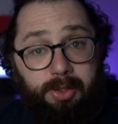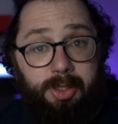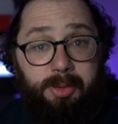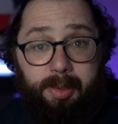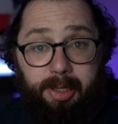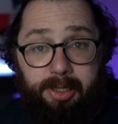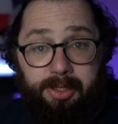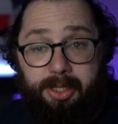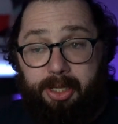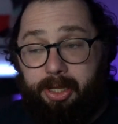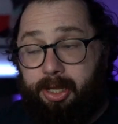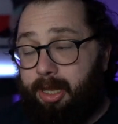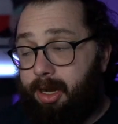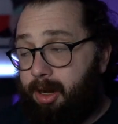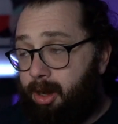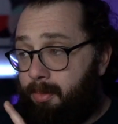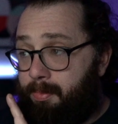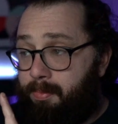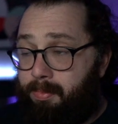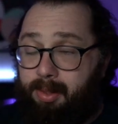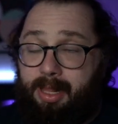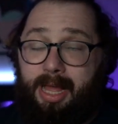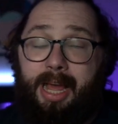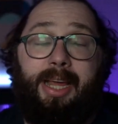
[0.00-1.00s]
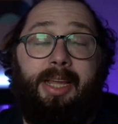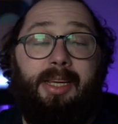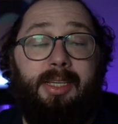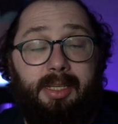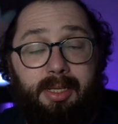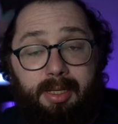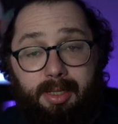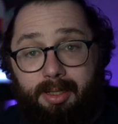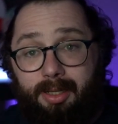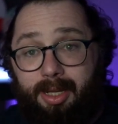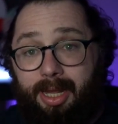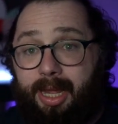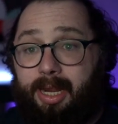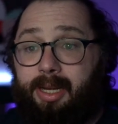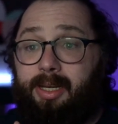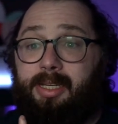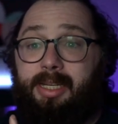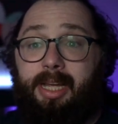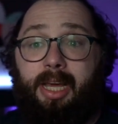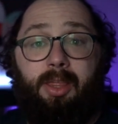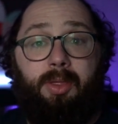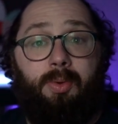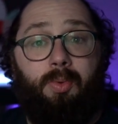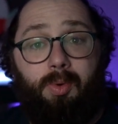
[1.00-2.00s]
spells that you get are Blight and
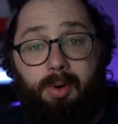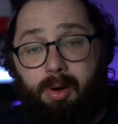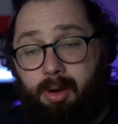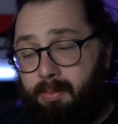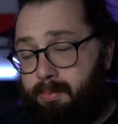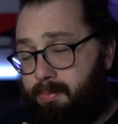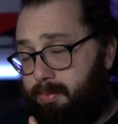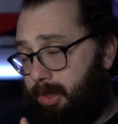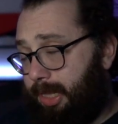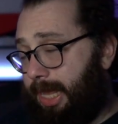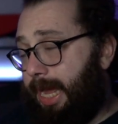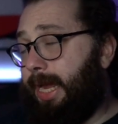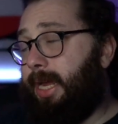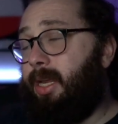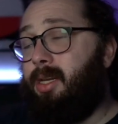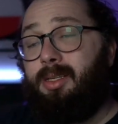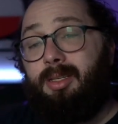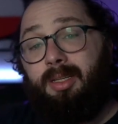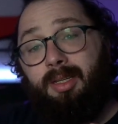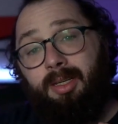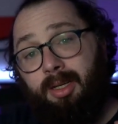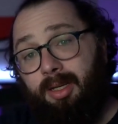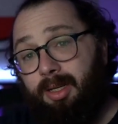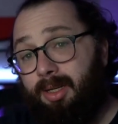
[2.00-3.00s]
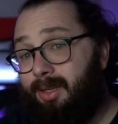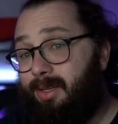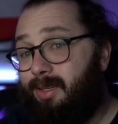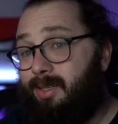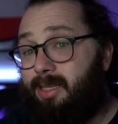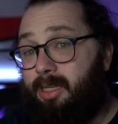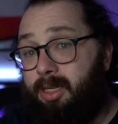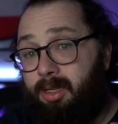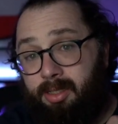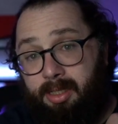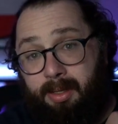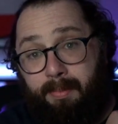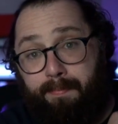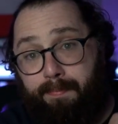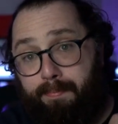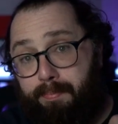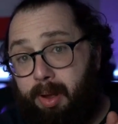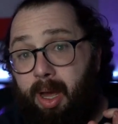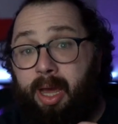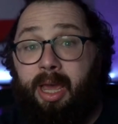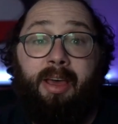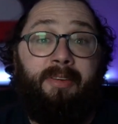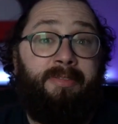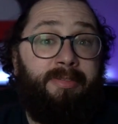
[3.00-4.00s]
Death Ward. Blight deals a
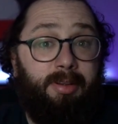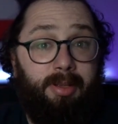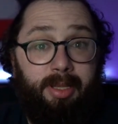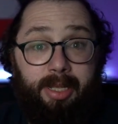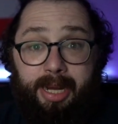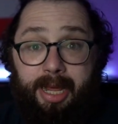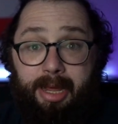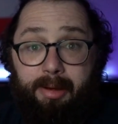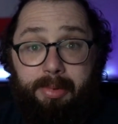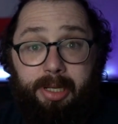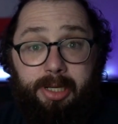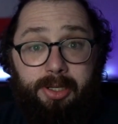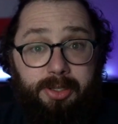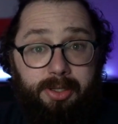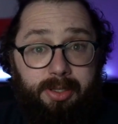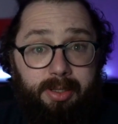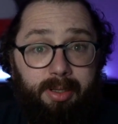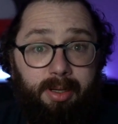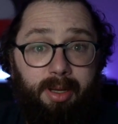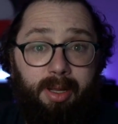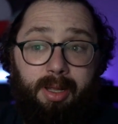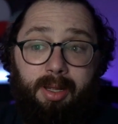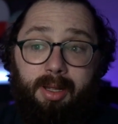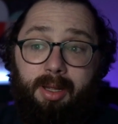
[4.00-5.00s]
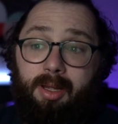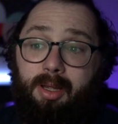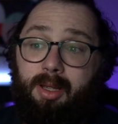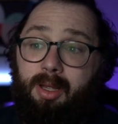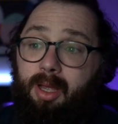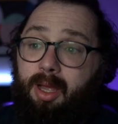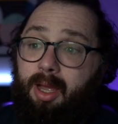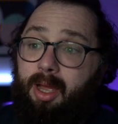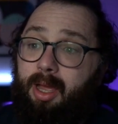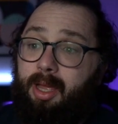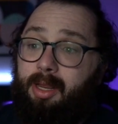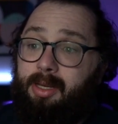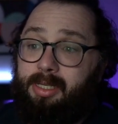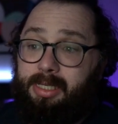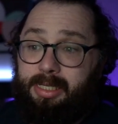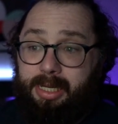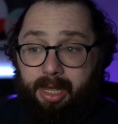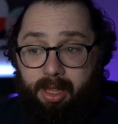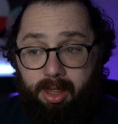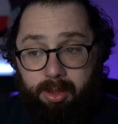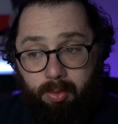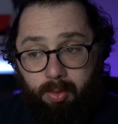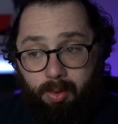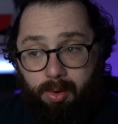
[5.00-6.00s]
bucket full of damage.
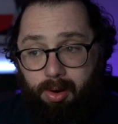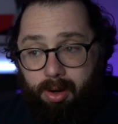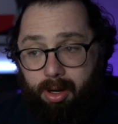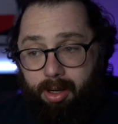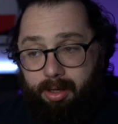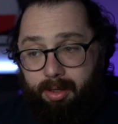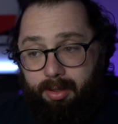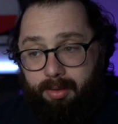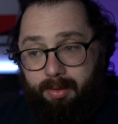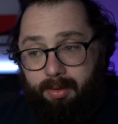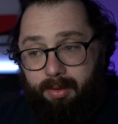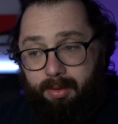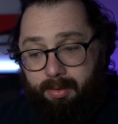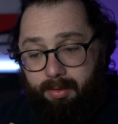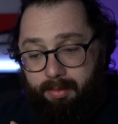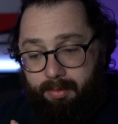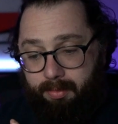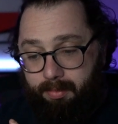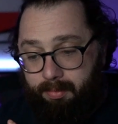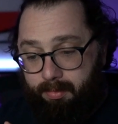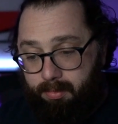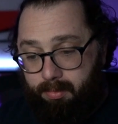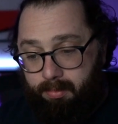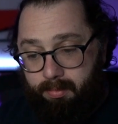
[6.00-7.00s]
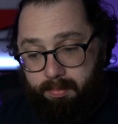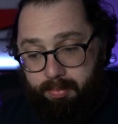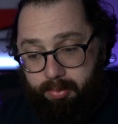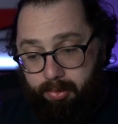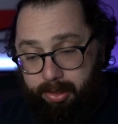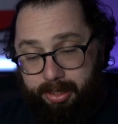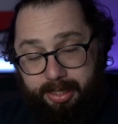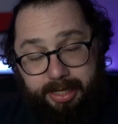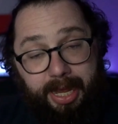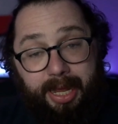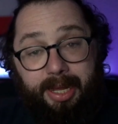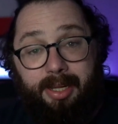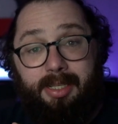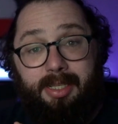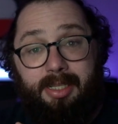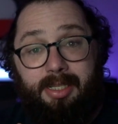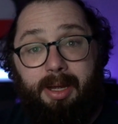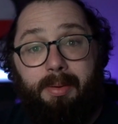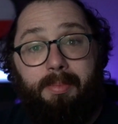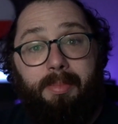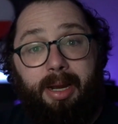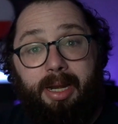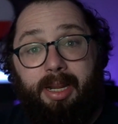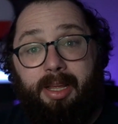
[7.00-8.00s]
Death Ward protects
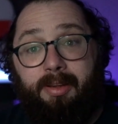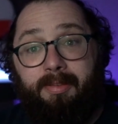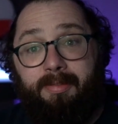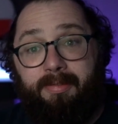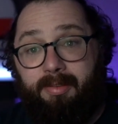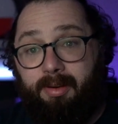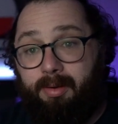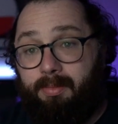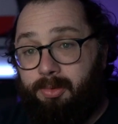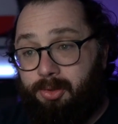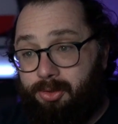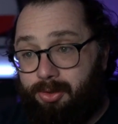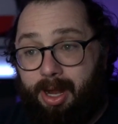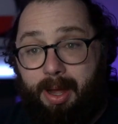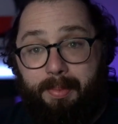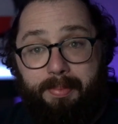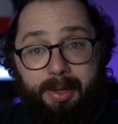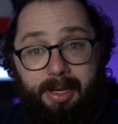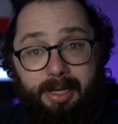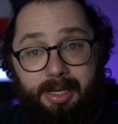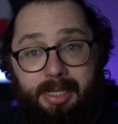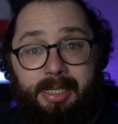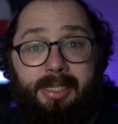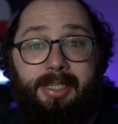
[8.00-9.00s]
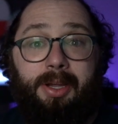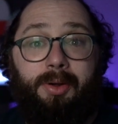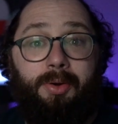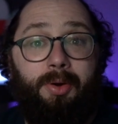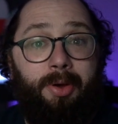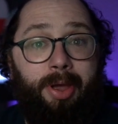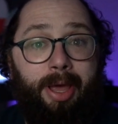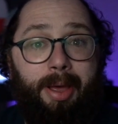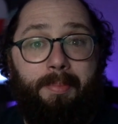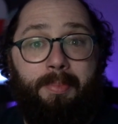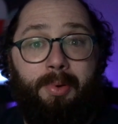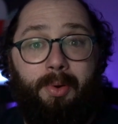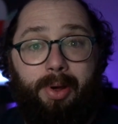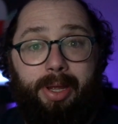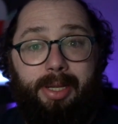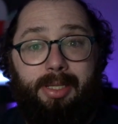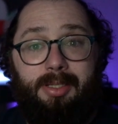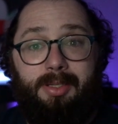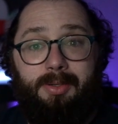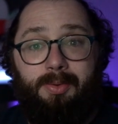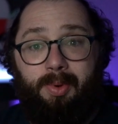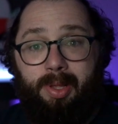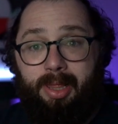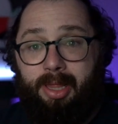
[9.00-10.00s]
somebody from dropping to 0 hit
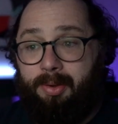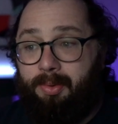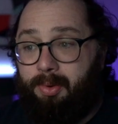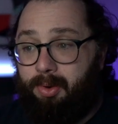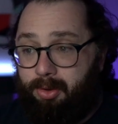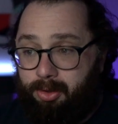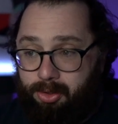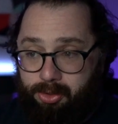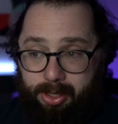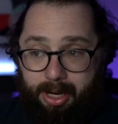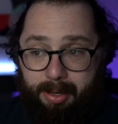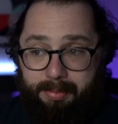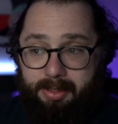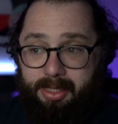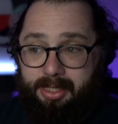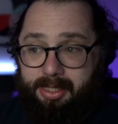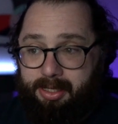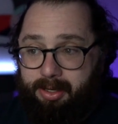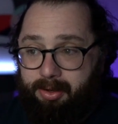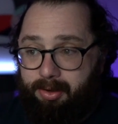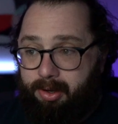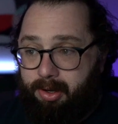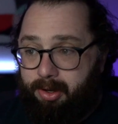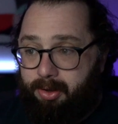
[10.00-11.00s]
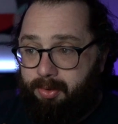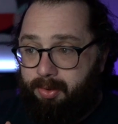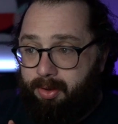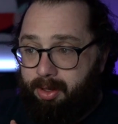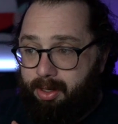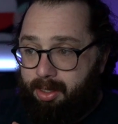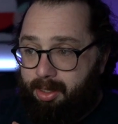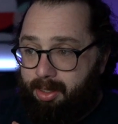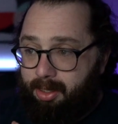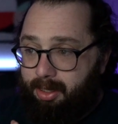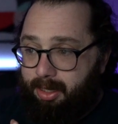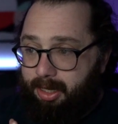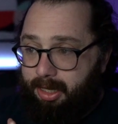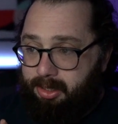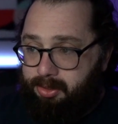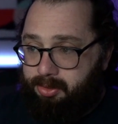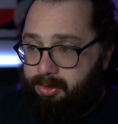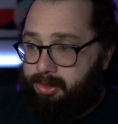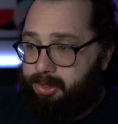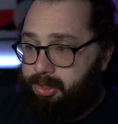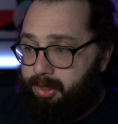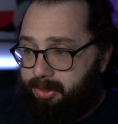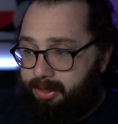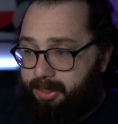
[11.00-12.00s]
points. When they would drop to 0, as a
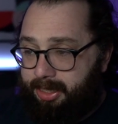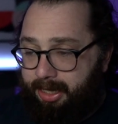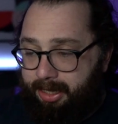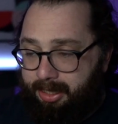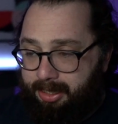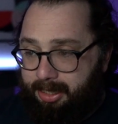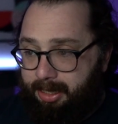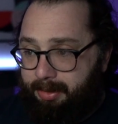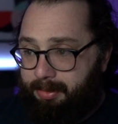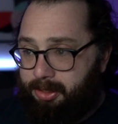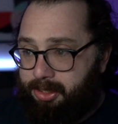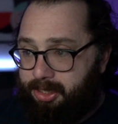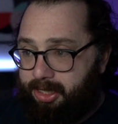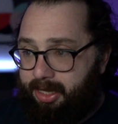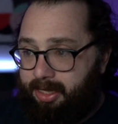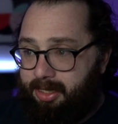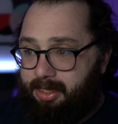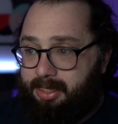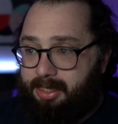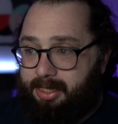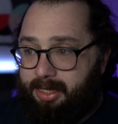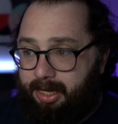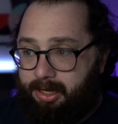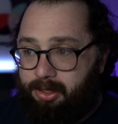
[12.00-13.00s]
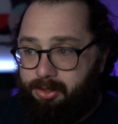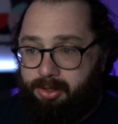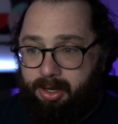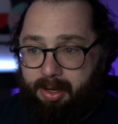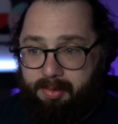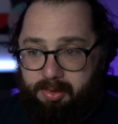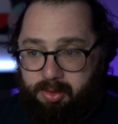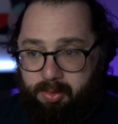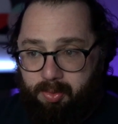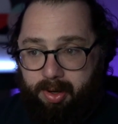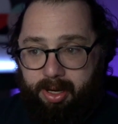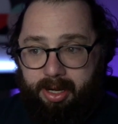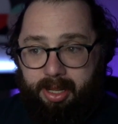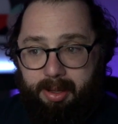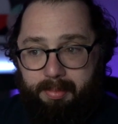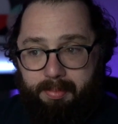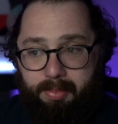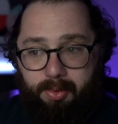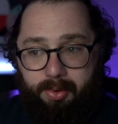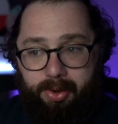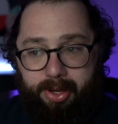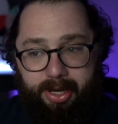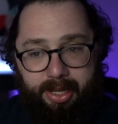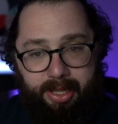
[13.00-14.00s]
result of taking damage, they instead drop to 1 hit
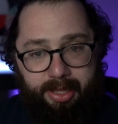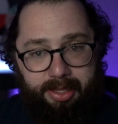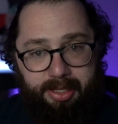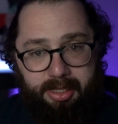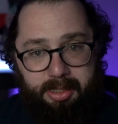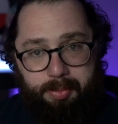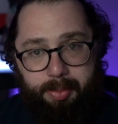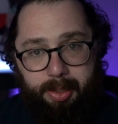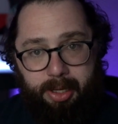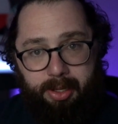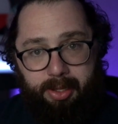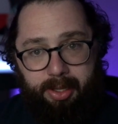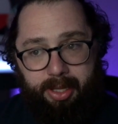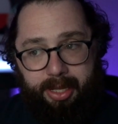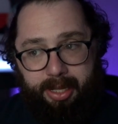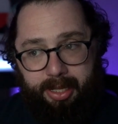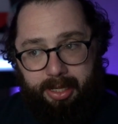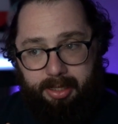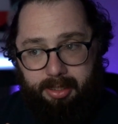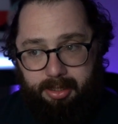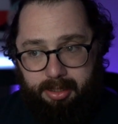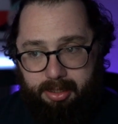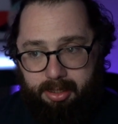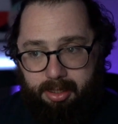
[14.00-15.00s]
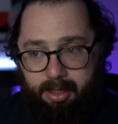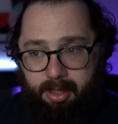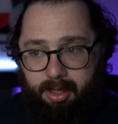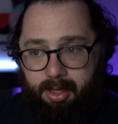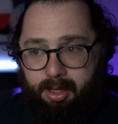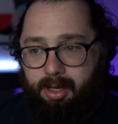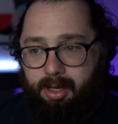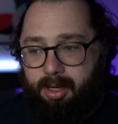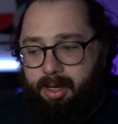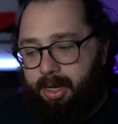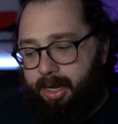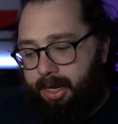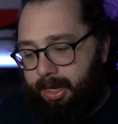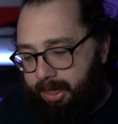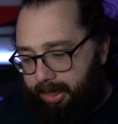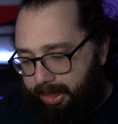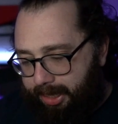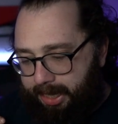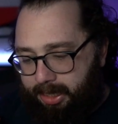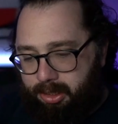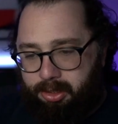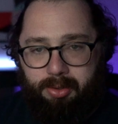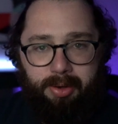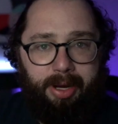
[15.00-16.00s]
point and the spell ends, and it
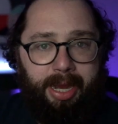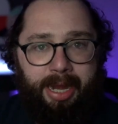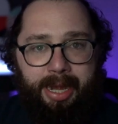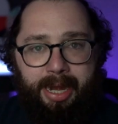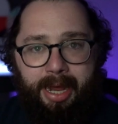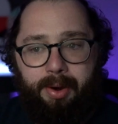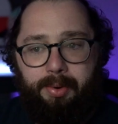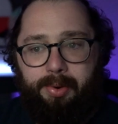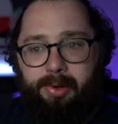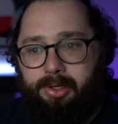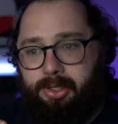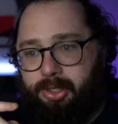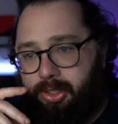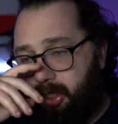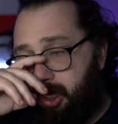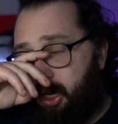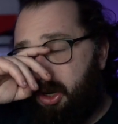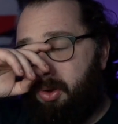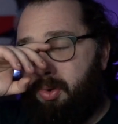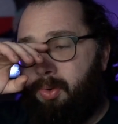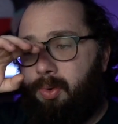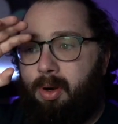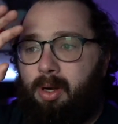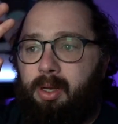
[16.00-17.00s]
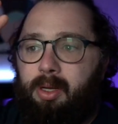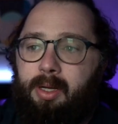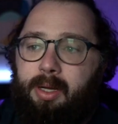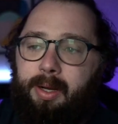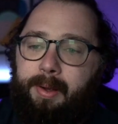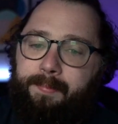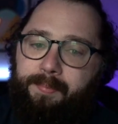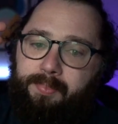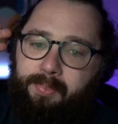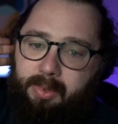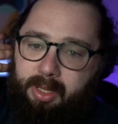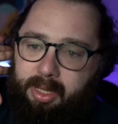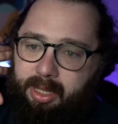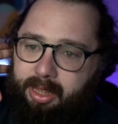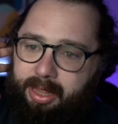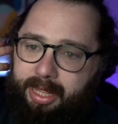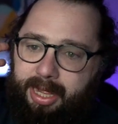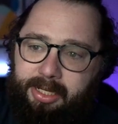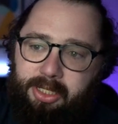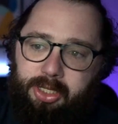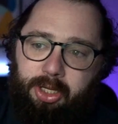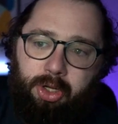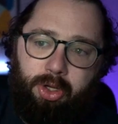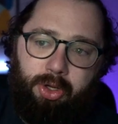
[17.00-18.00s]
lasts for 8 hours. So
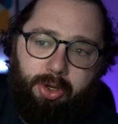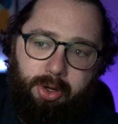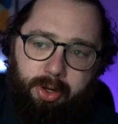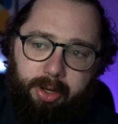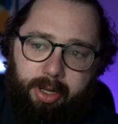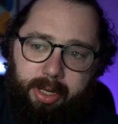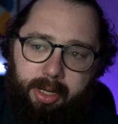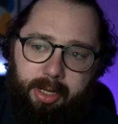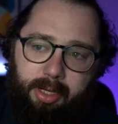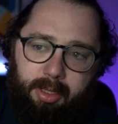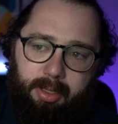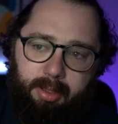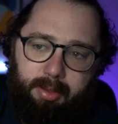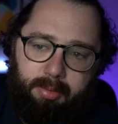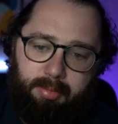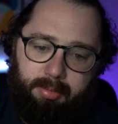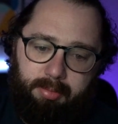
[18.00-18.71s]
that's a good